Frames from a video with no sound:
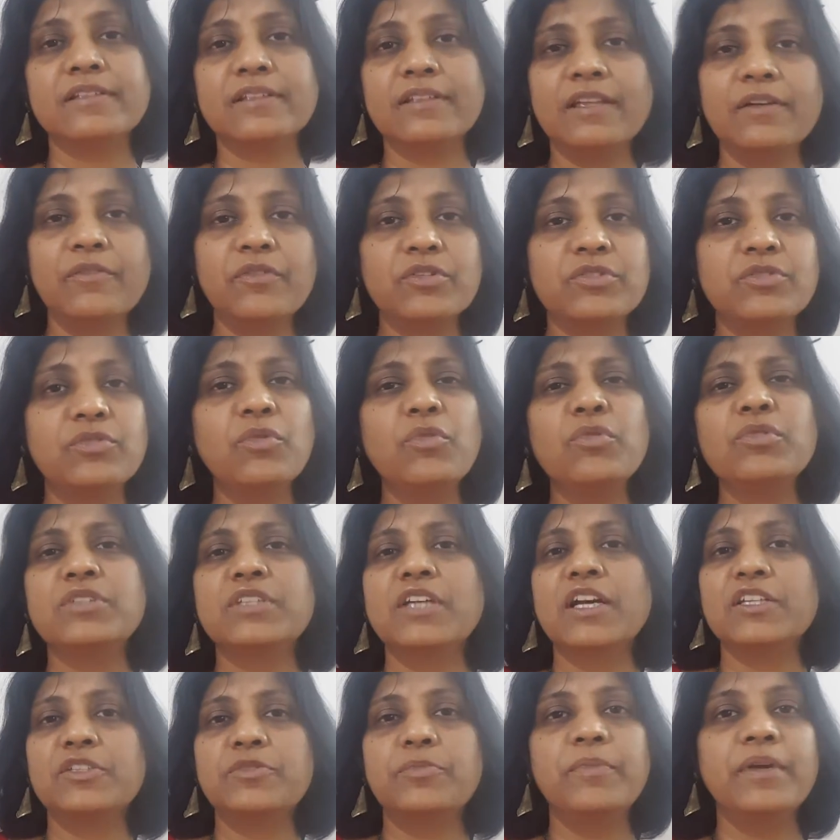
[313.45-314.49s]
There was no
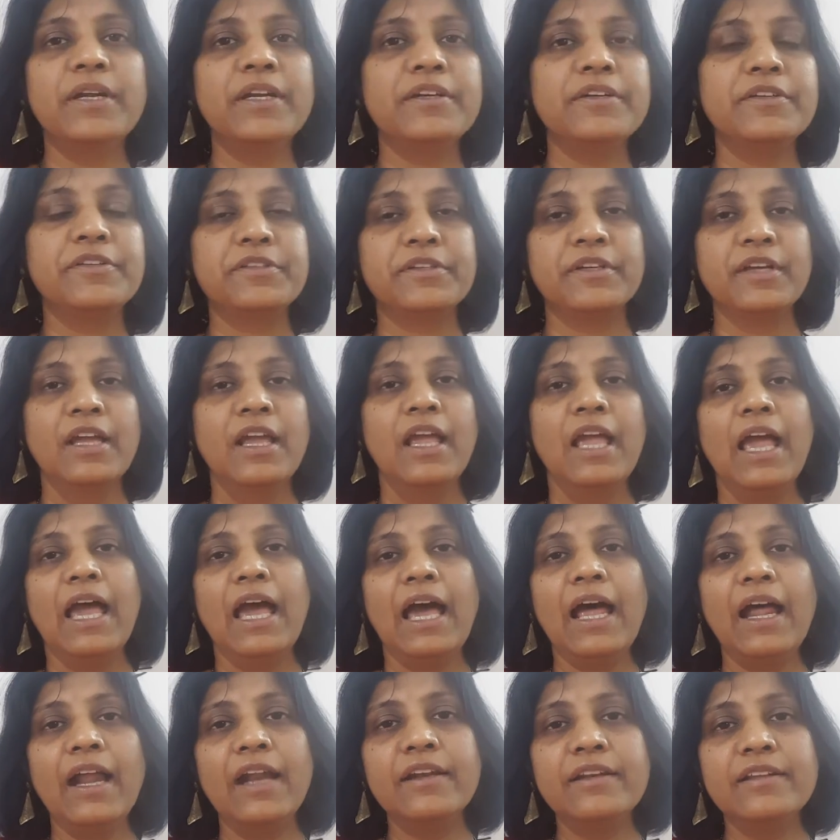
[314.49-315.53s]
judgment,
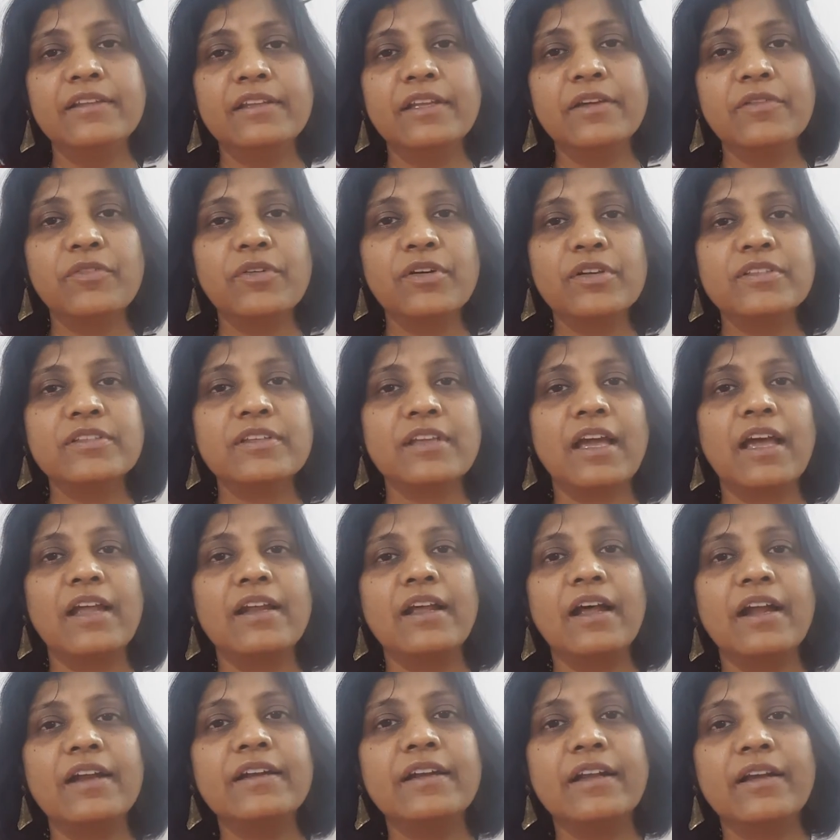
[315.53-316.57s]
and there was
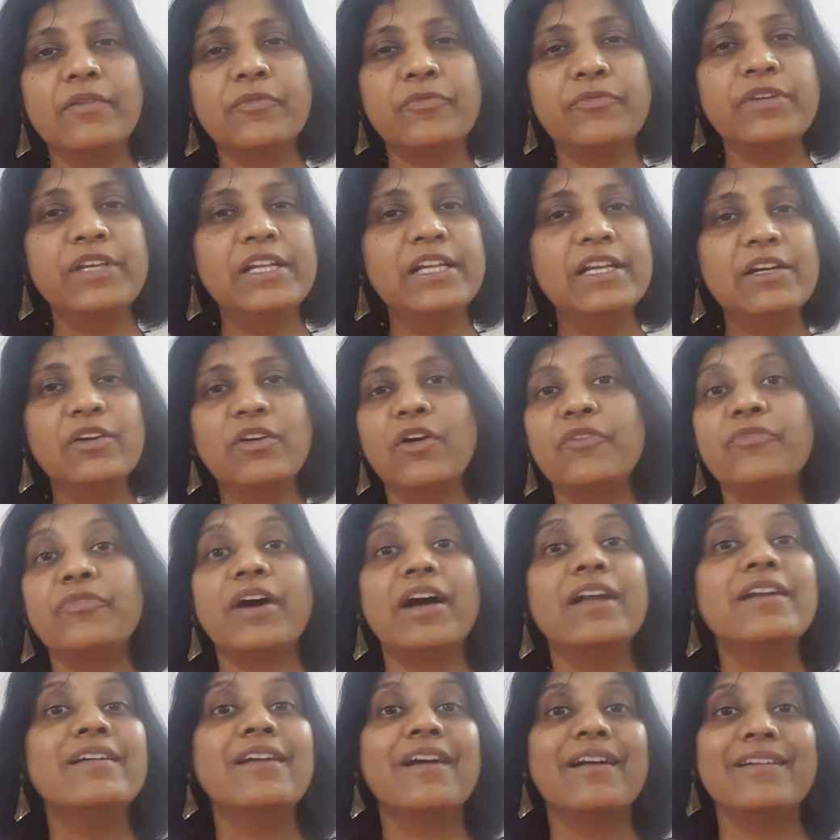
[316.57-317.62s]
a feeling of
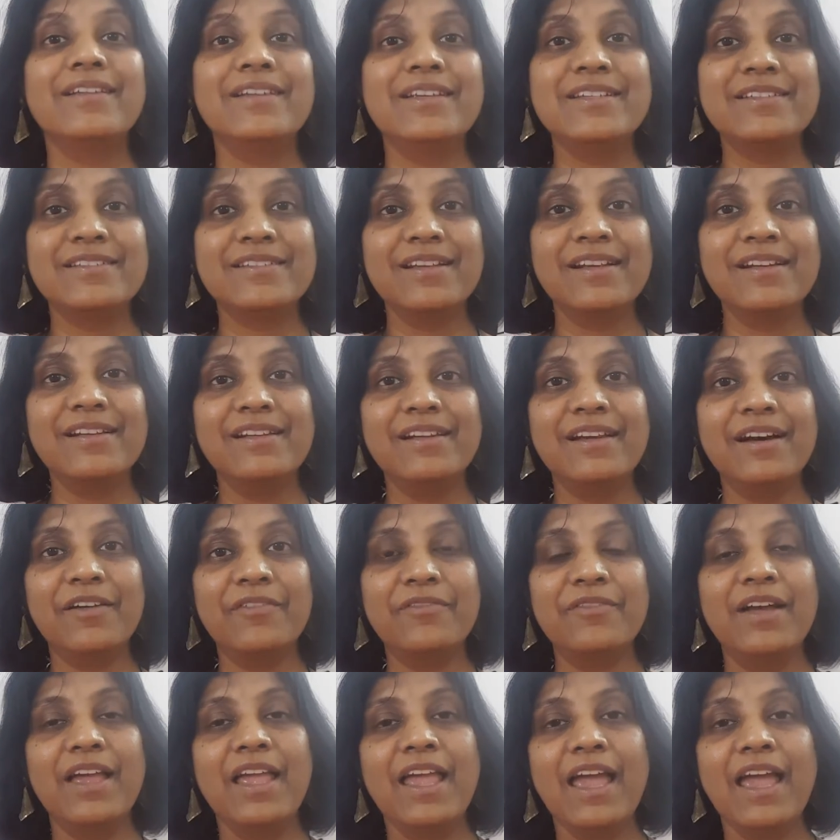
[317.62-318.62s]
unconditional love,